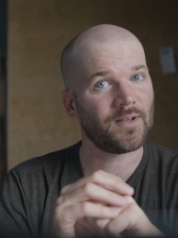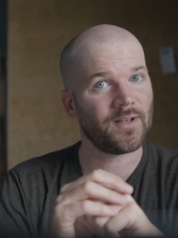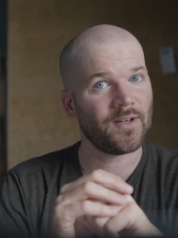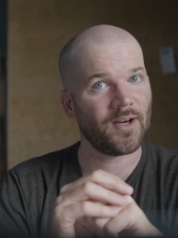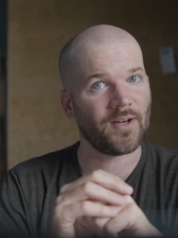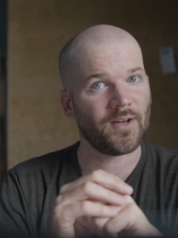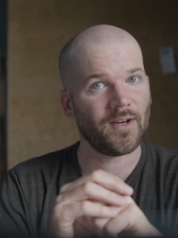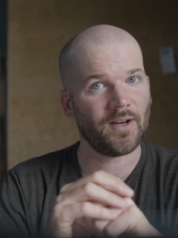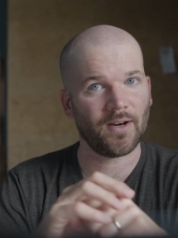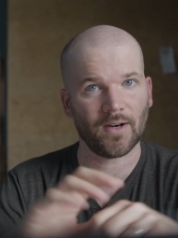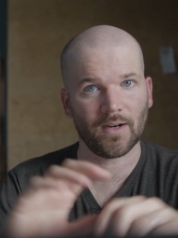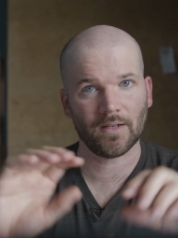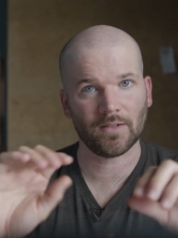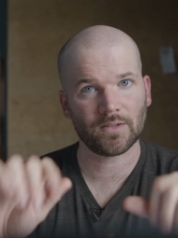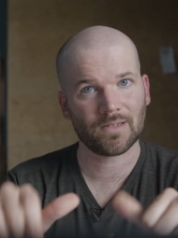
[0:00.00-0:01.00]
are, are,
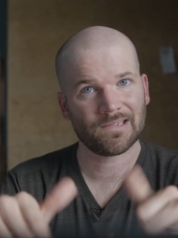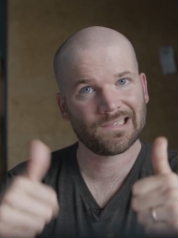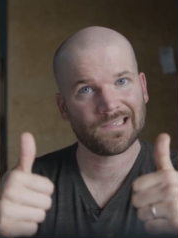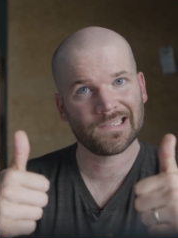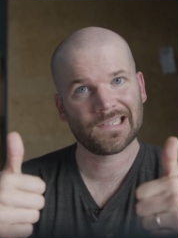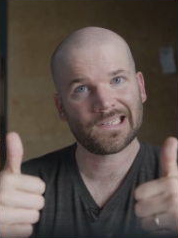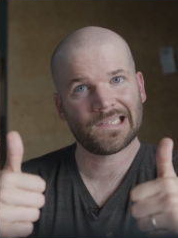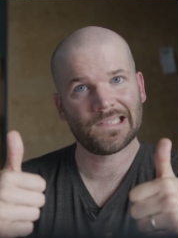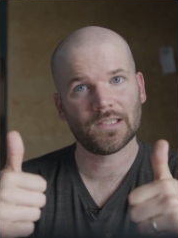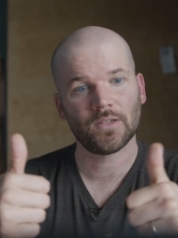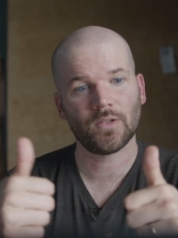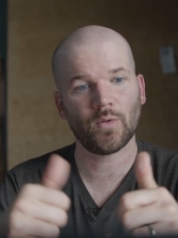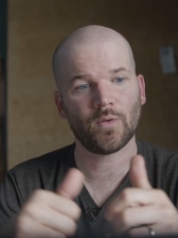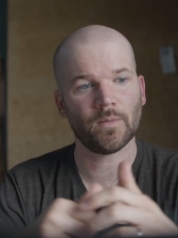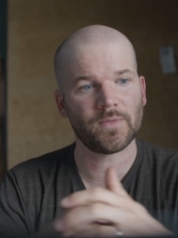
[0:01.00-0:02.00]
are
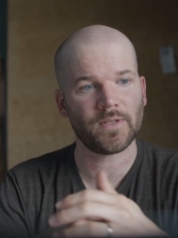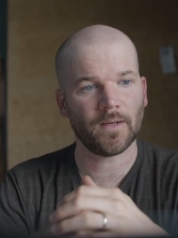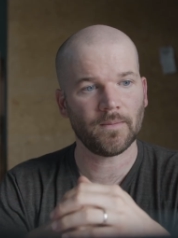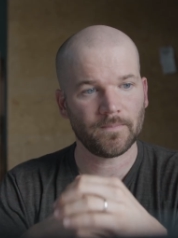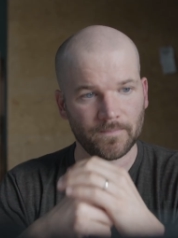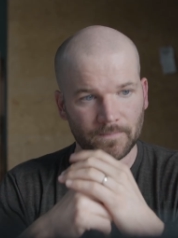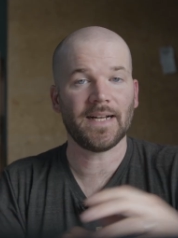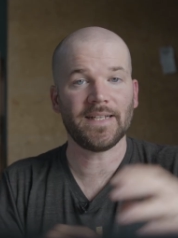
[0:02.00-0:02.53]
two thumbs up.